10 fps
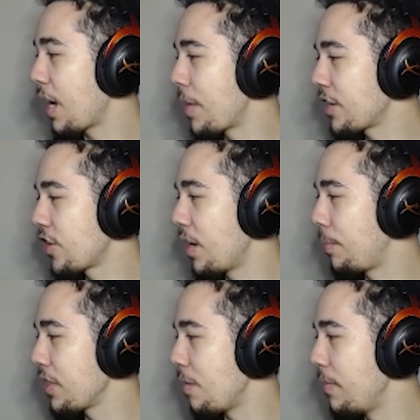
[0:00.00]
I'm not trying to
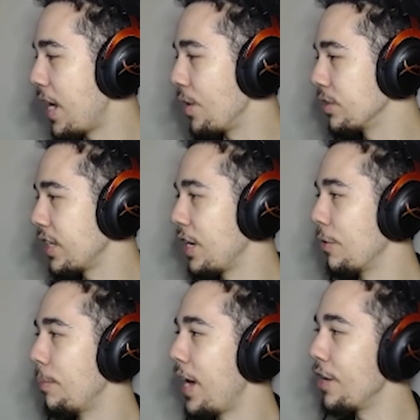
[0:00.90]
put them down or say they
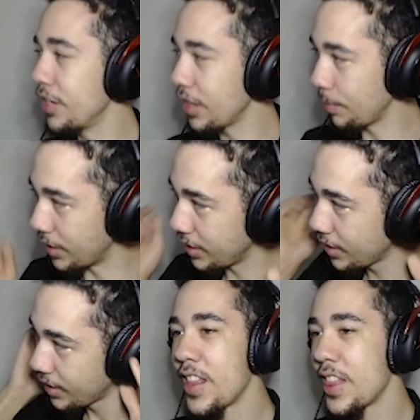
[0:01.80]
were bad or anything, but
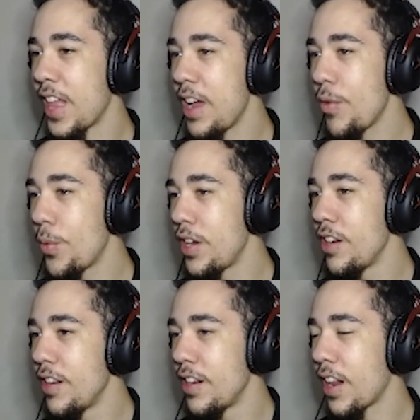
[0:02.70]
they would,
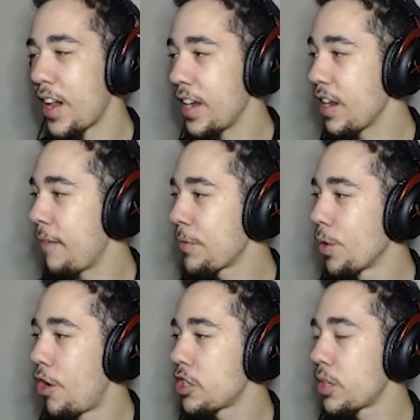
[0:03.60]
like, after
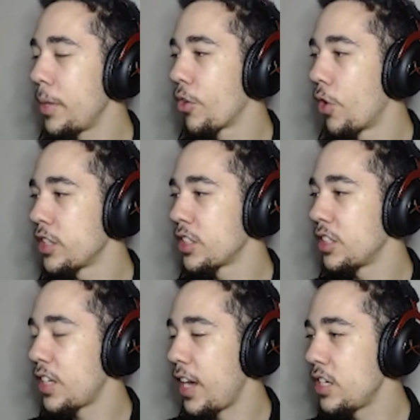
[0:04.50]
launching me across the
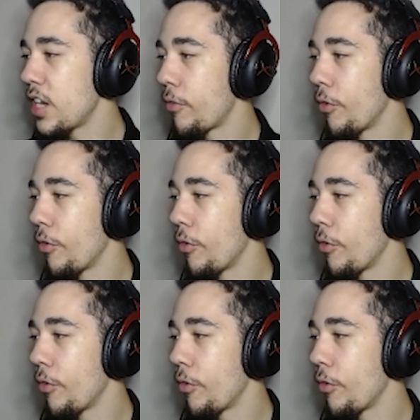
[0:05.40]
stage, like